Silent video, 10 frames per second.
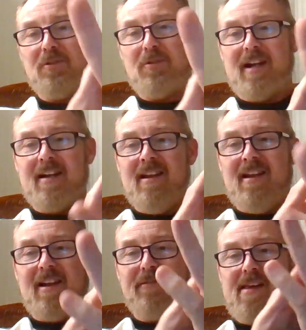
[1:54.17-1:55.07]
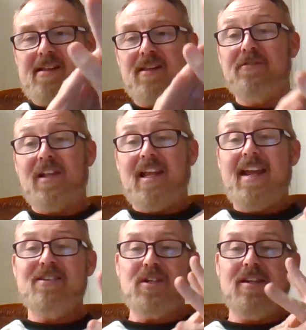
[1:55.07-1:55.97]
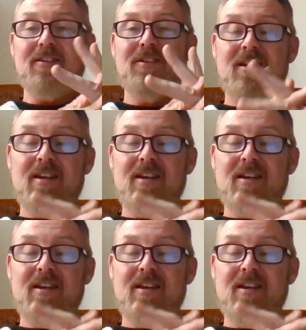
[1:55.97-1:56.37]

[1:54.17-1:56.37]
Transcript: right? And finally, the phalanges.